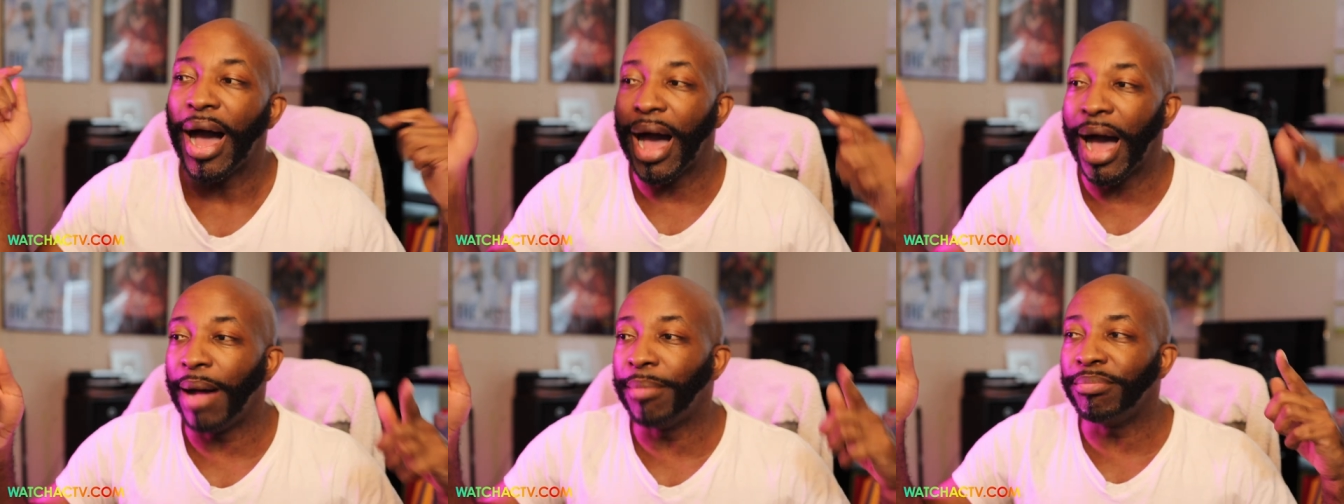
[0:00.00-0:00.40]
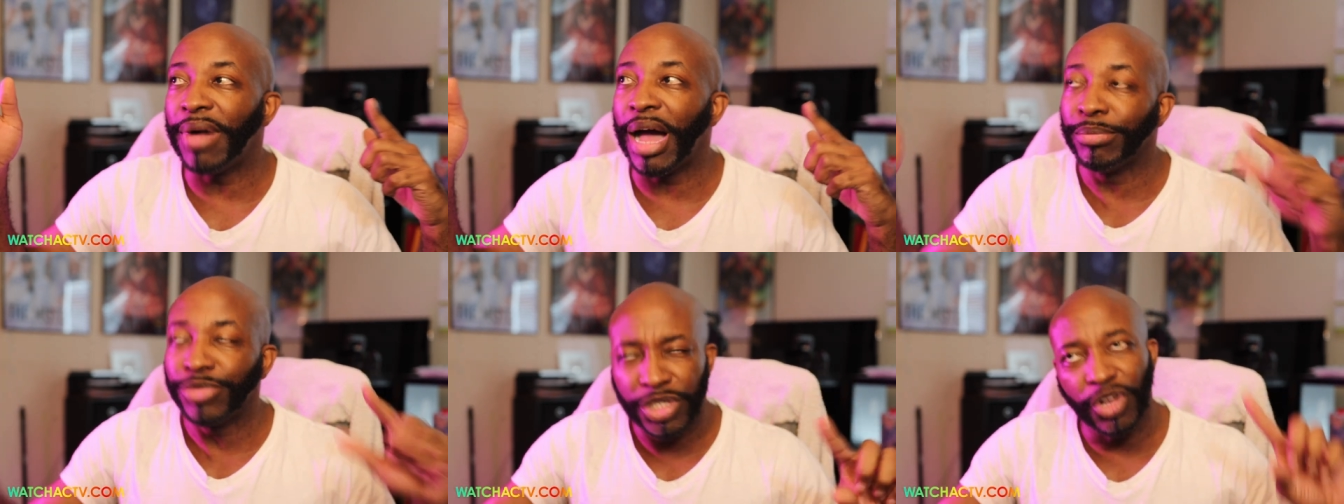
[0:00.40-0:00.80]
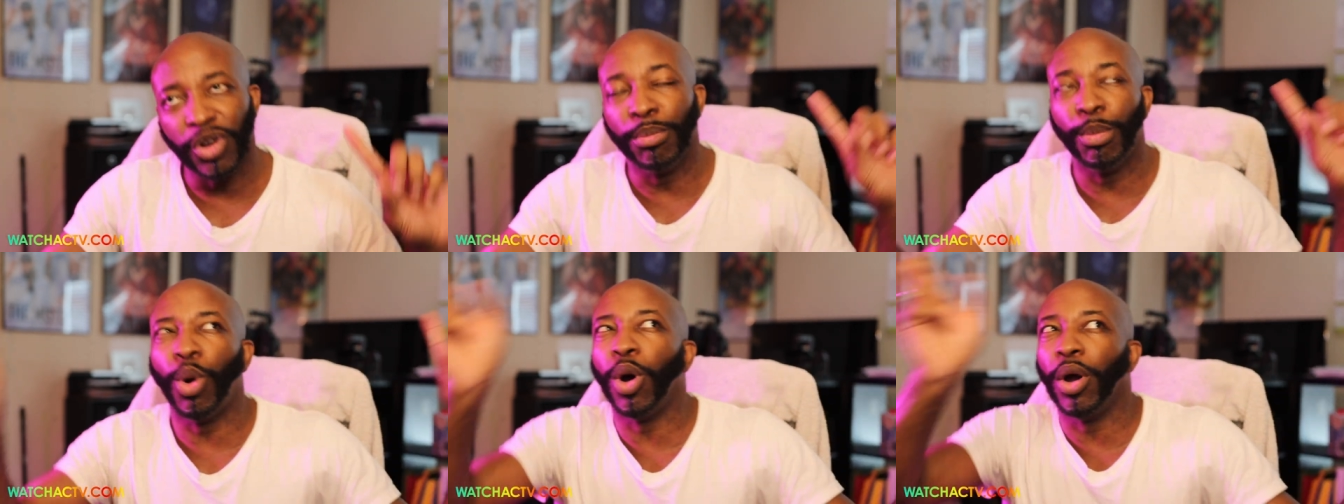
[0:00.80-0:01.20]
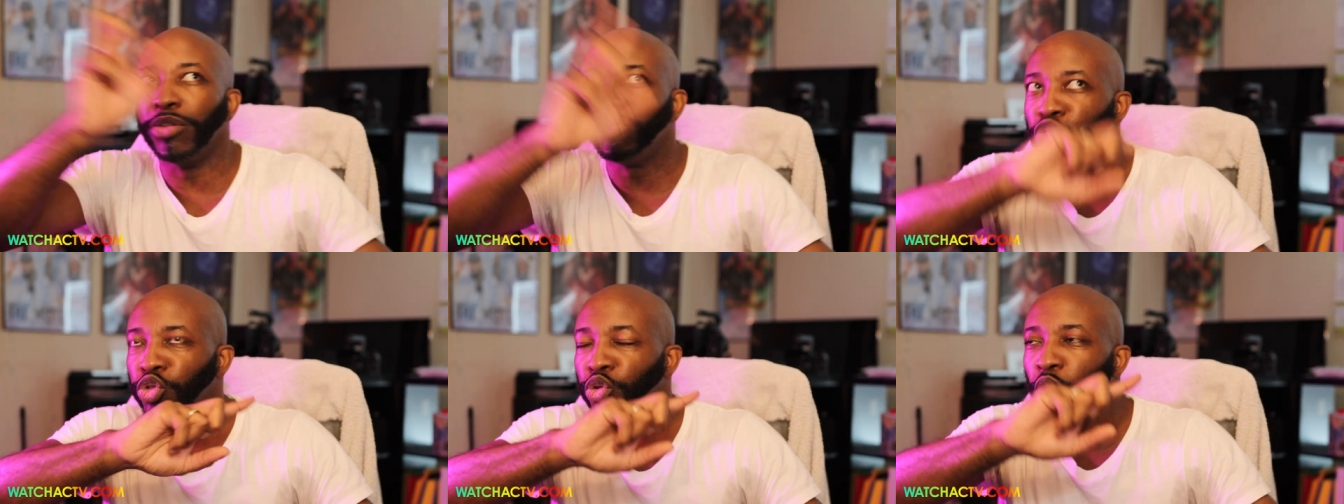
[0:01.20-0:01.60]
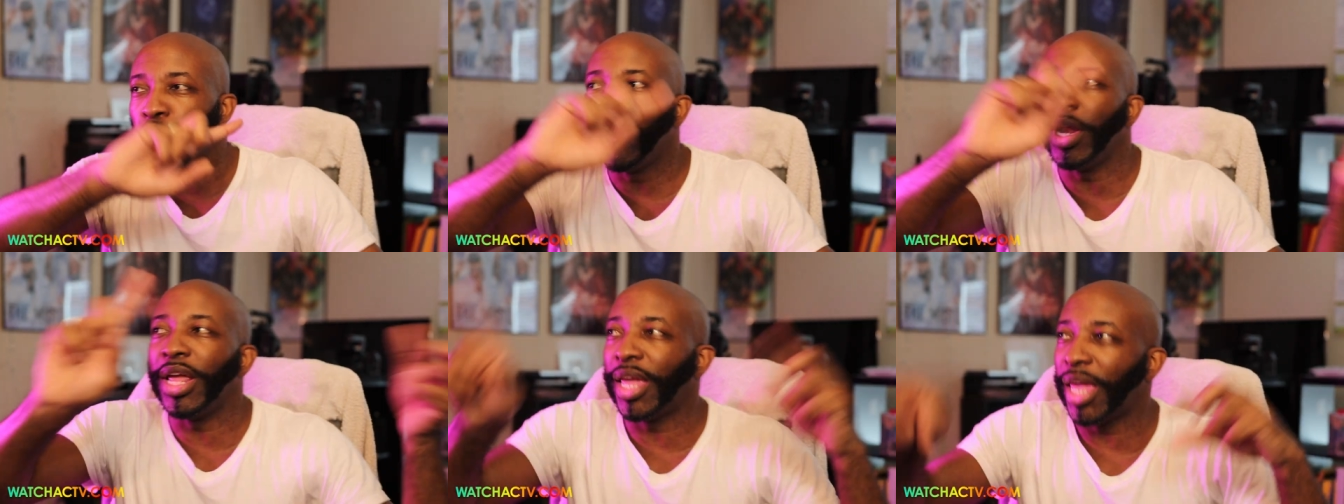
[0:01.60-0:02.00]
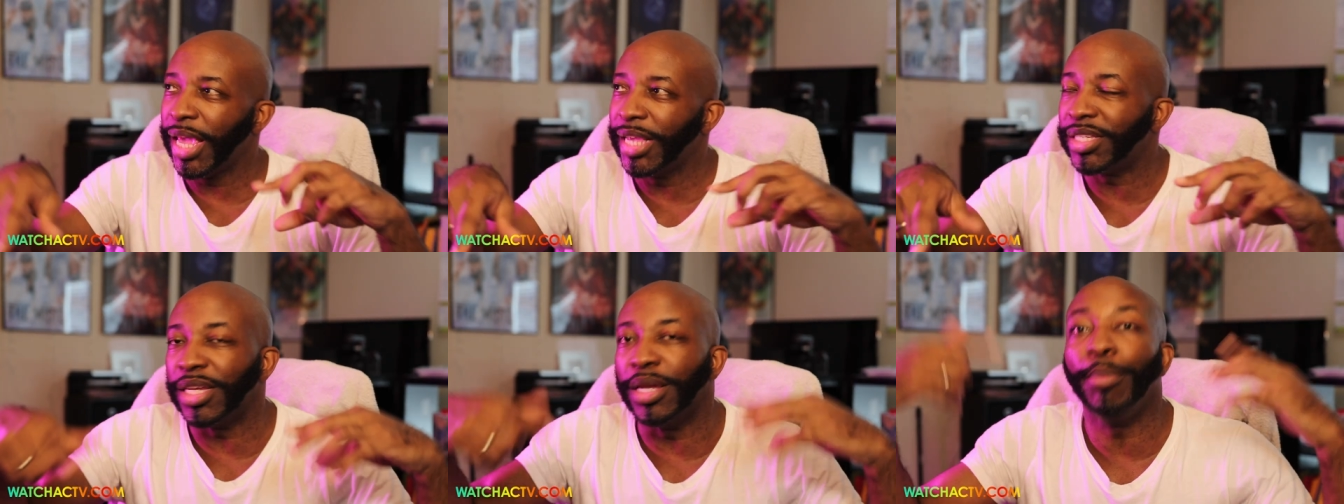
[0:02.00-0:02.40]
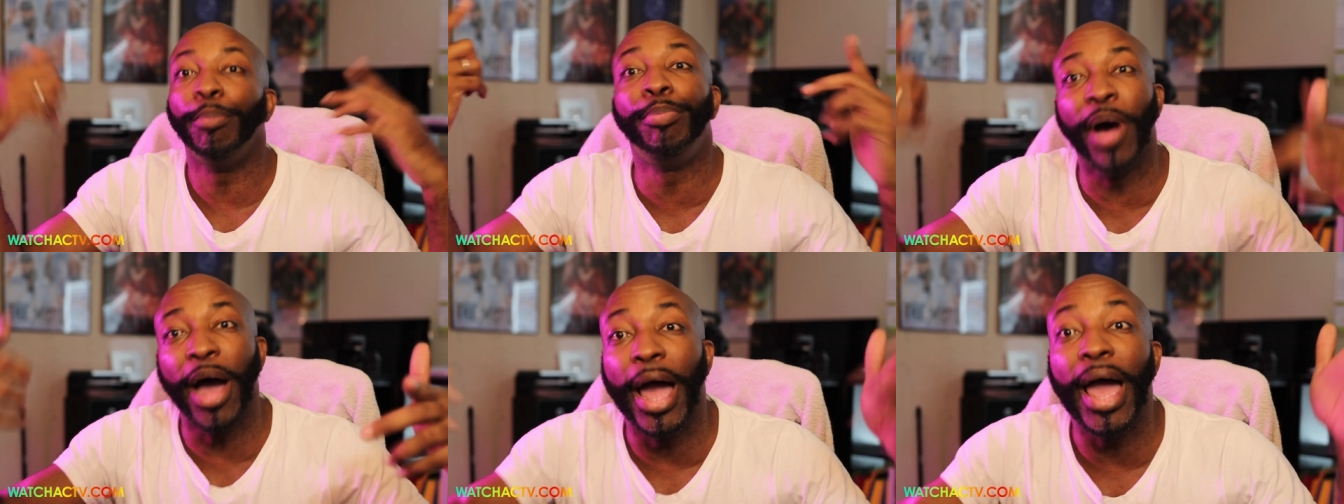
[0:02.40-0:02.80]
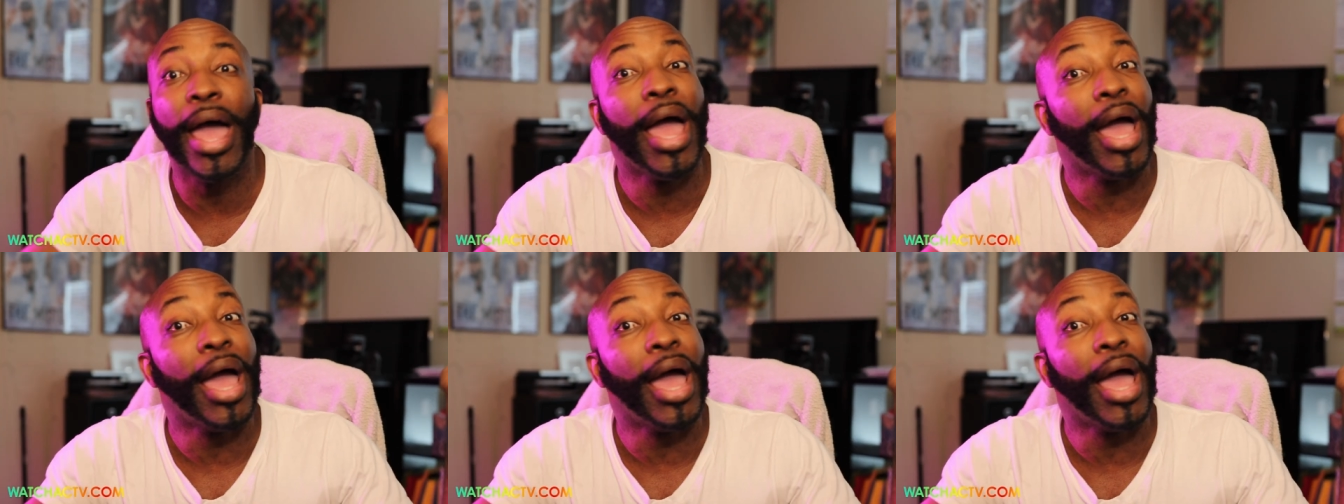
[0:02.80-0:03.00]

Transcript: I'm I'm still more Troy than Kaycee, but